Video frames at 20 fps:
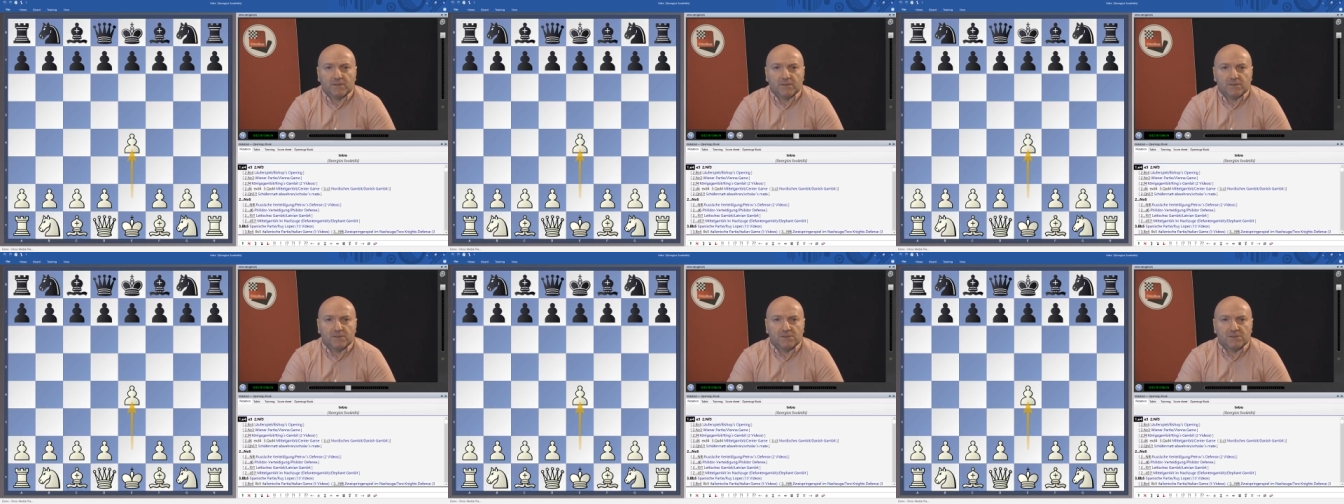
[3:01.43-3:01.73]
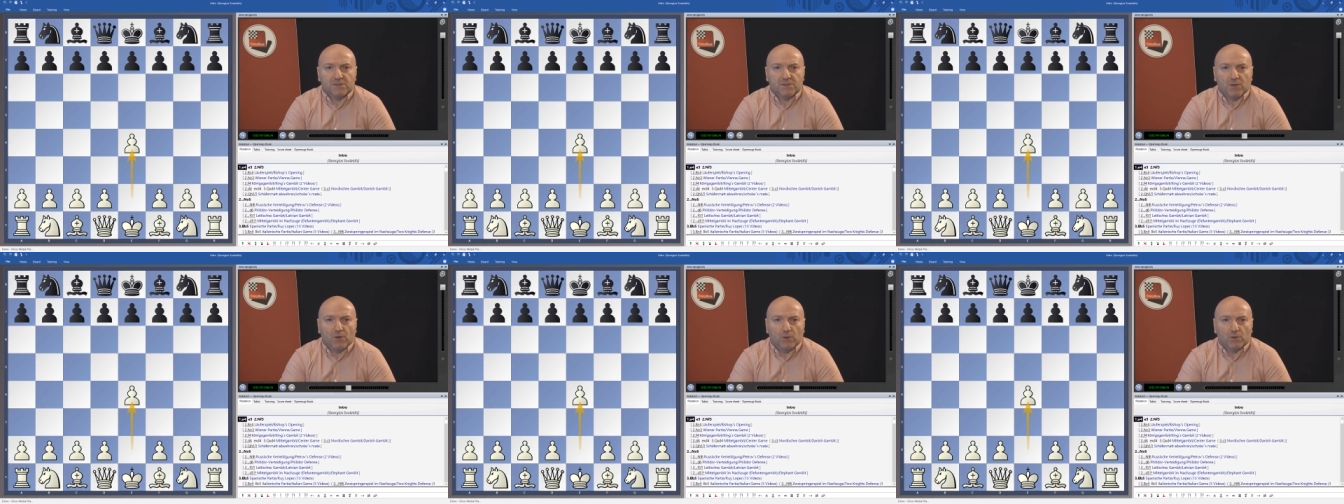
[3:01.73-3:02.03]

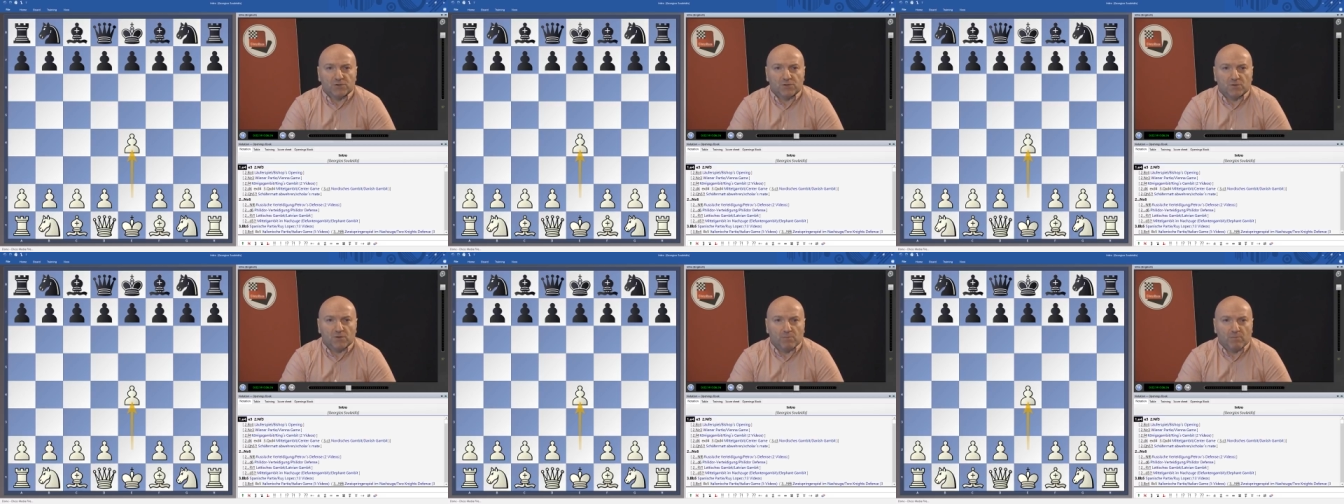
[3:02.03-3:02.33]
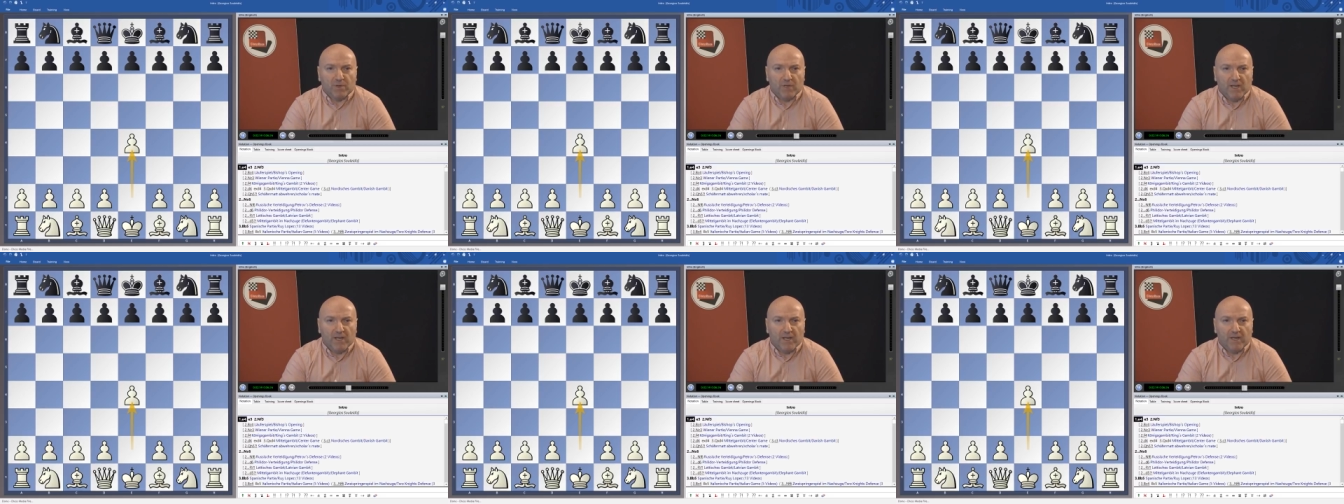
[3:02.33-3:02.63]
see also the
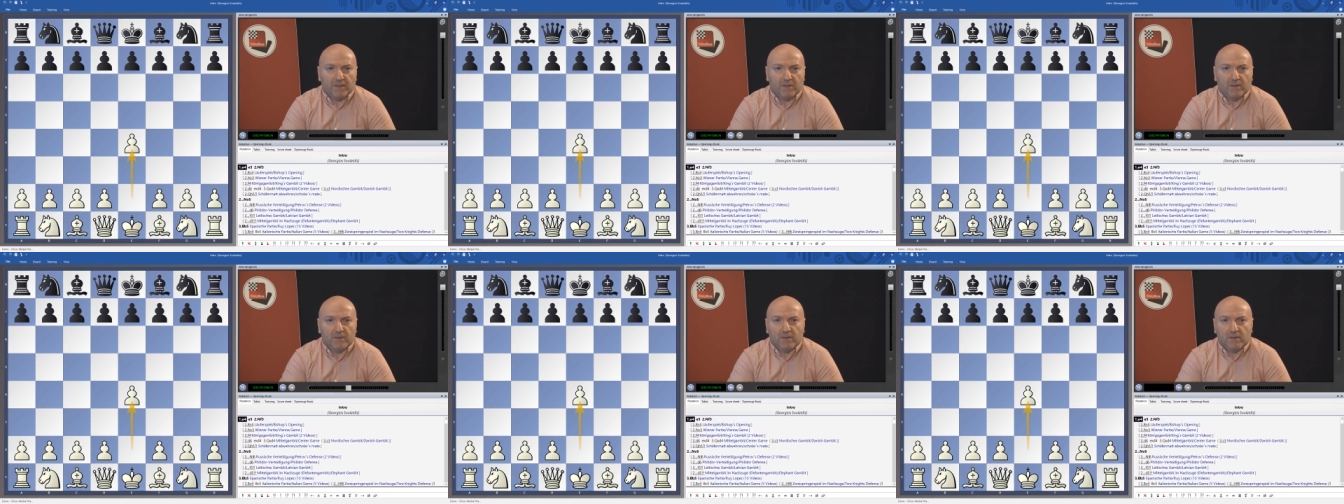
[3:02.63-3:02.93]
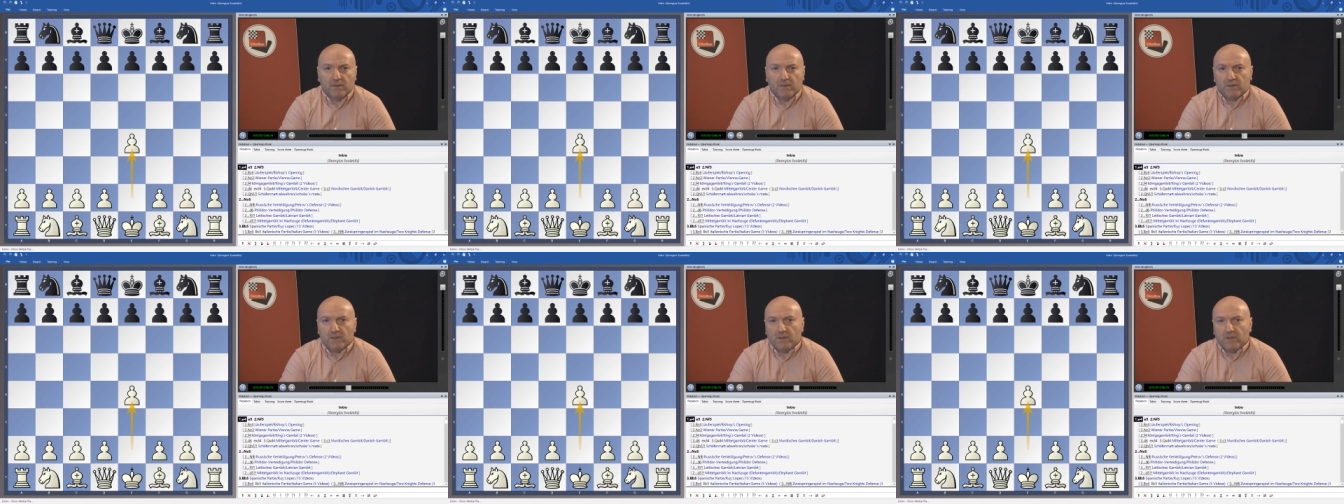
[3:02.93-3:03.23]
plan,
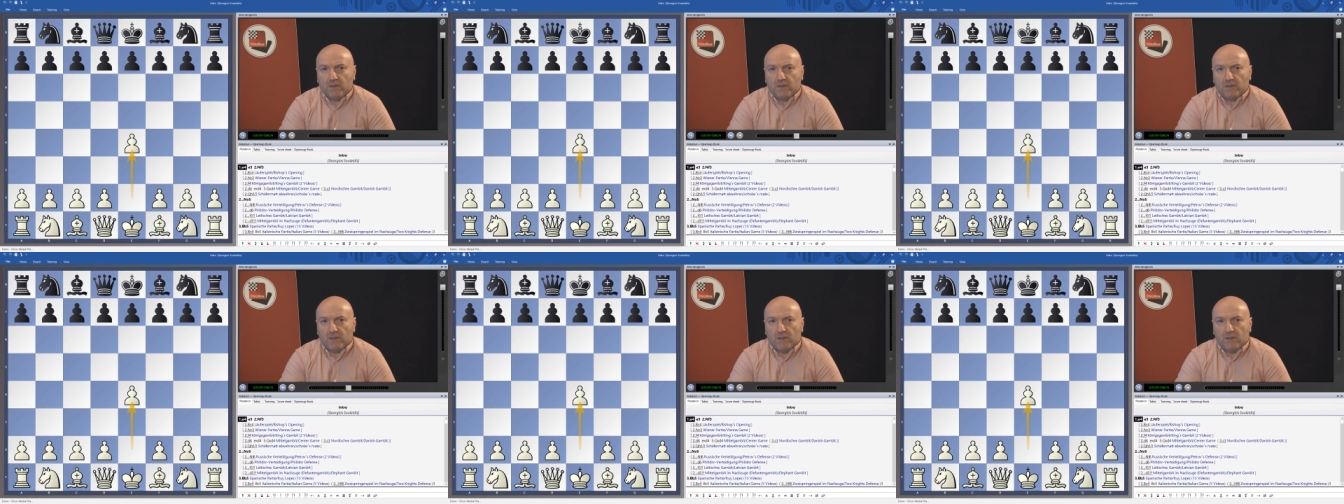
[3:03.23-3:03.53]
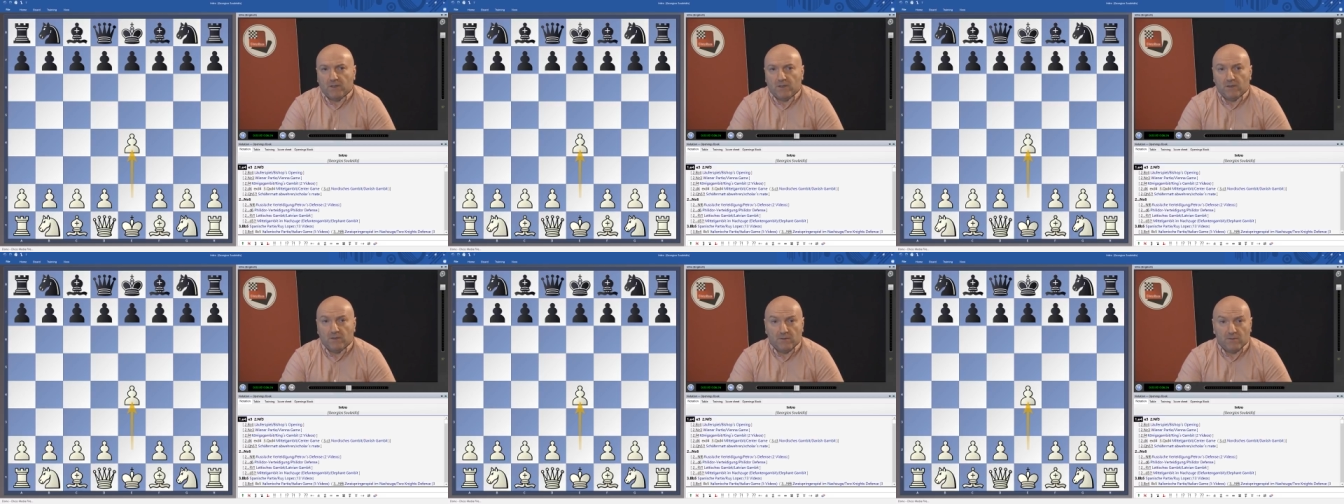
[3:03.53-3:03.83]

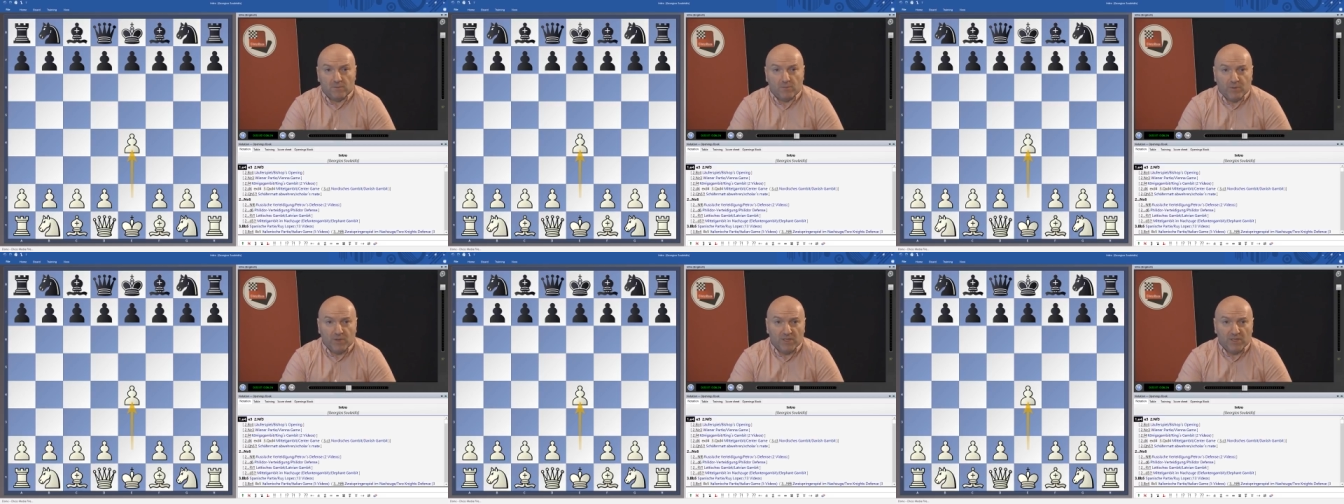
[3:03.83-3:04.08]
the